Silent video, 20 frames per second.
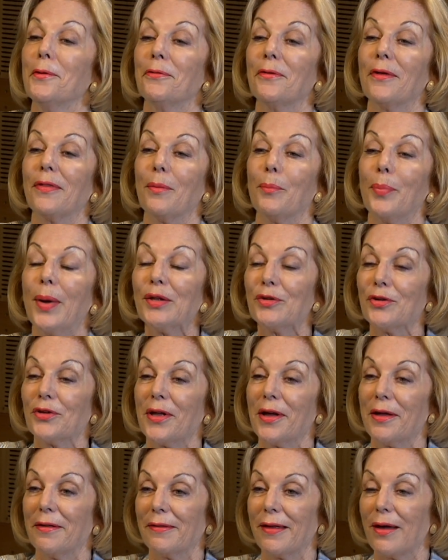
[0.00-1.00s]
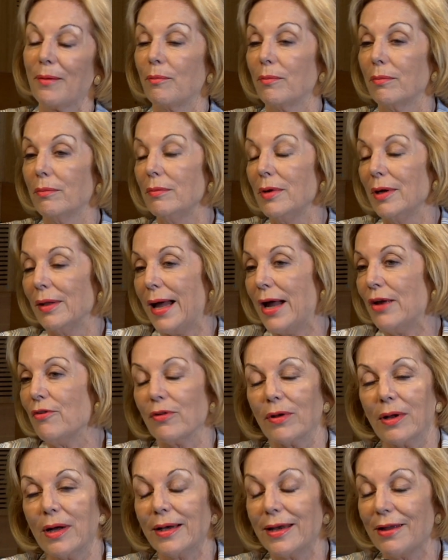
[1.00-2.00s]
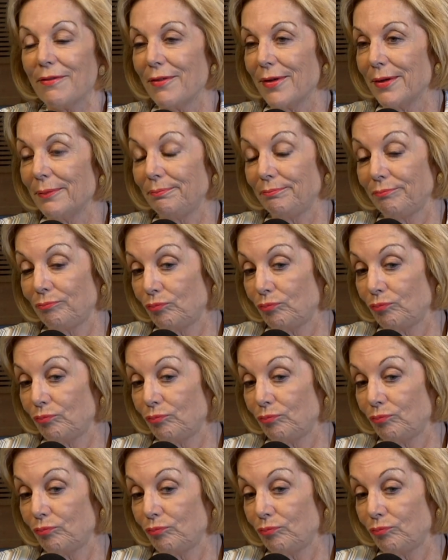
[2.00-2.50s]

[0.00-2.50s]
So the budget goes up. Well, Andrew and I never